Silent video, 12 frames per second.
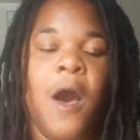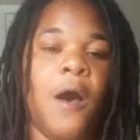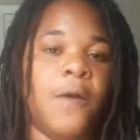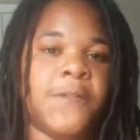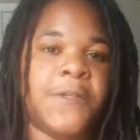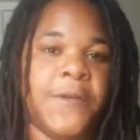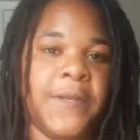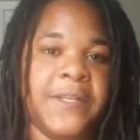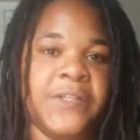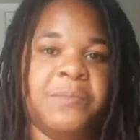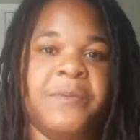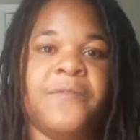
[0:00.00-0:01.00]

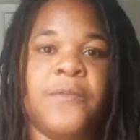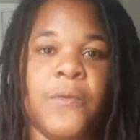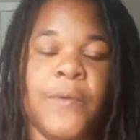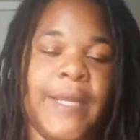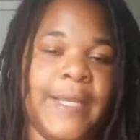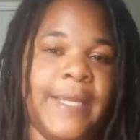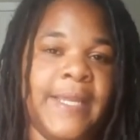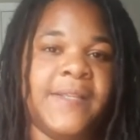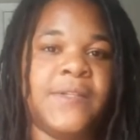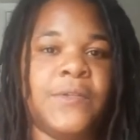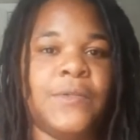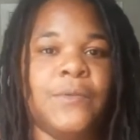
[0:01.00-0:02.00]
alternatives before it
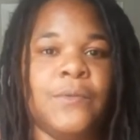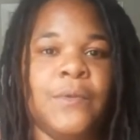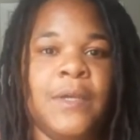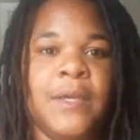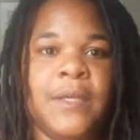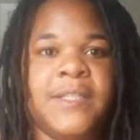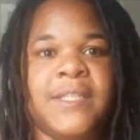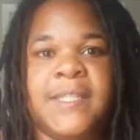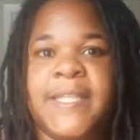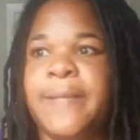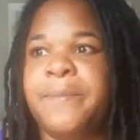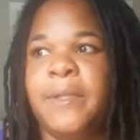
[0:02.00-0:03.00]
gets to just
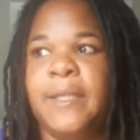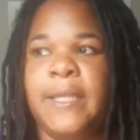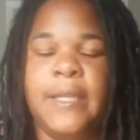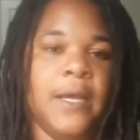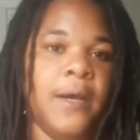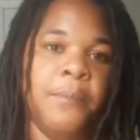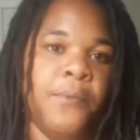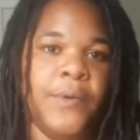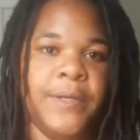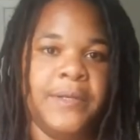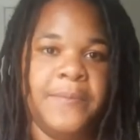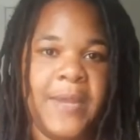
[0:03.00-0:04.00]
simply
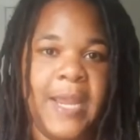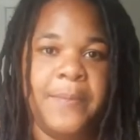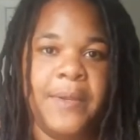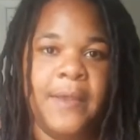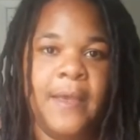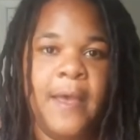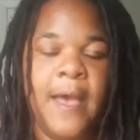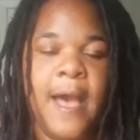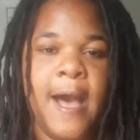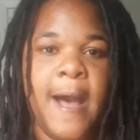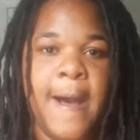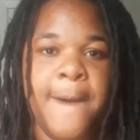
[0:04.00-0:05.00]
aborting the baby.
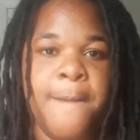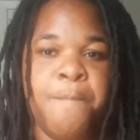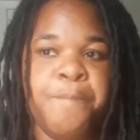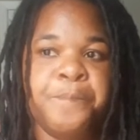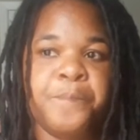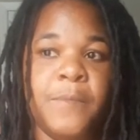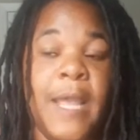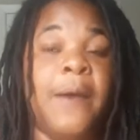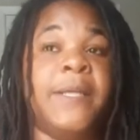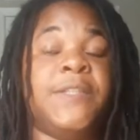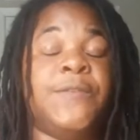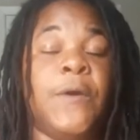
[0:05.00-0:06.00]

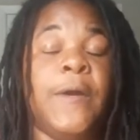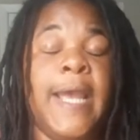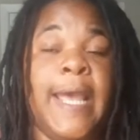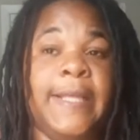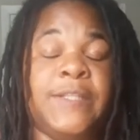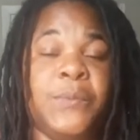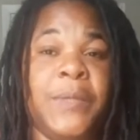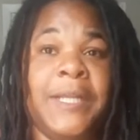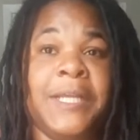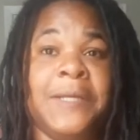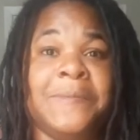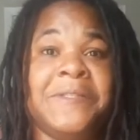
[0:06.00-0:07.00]
Now, as far as when
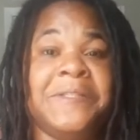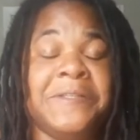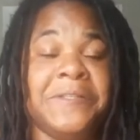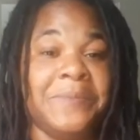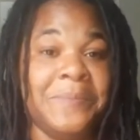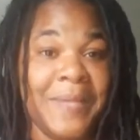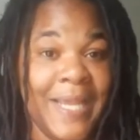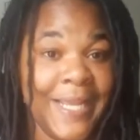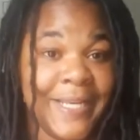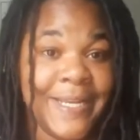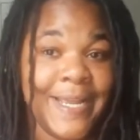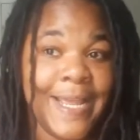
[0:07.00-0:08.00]
it comes to the
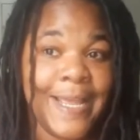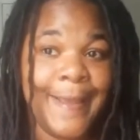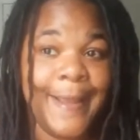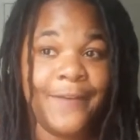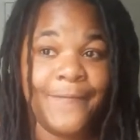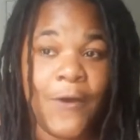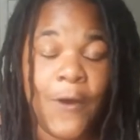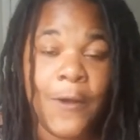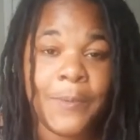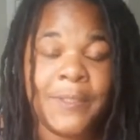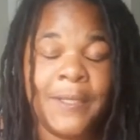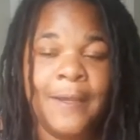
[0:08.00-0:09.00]
men
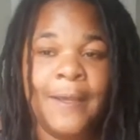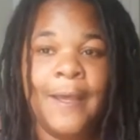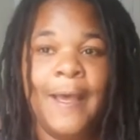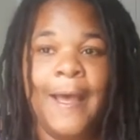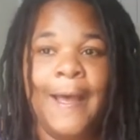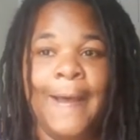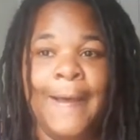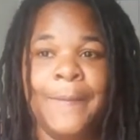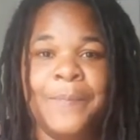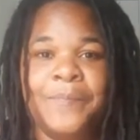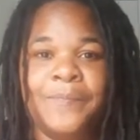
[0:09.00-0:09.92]
involved, yeah,